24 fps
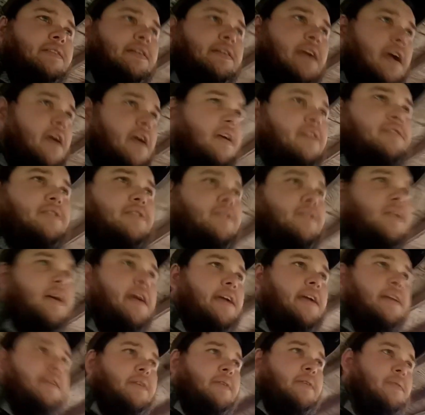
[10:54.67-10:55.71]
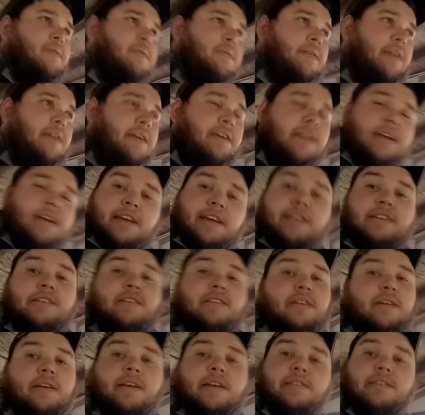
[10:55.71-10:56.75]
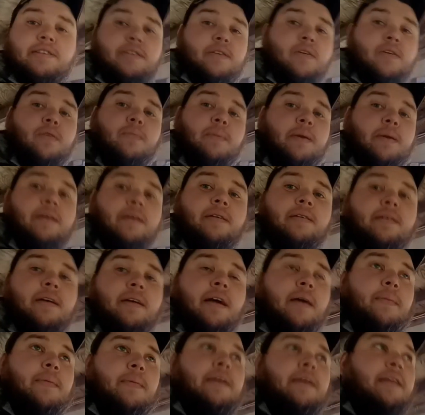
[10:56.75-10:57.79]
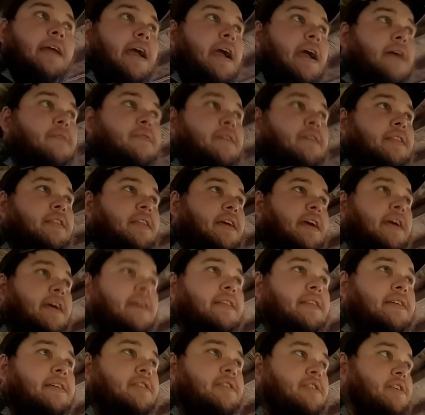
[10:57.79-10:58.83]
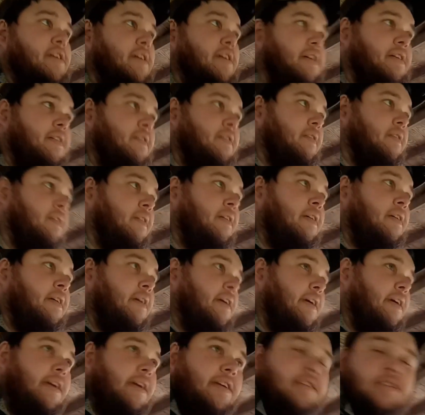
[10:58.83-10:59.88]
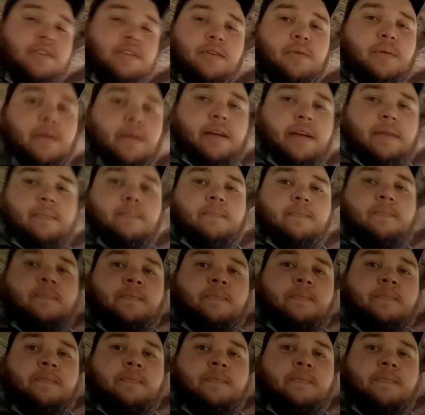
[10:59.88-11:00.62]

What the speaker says: Eric's a great dude, and he's a newbie. I mean, everything this year is new to him.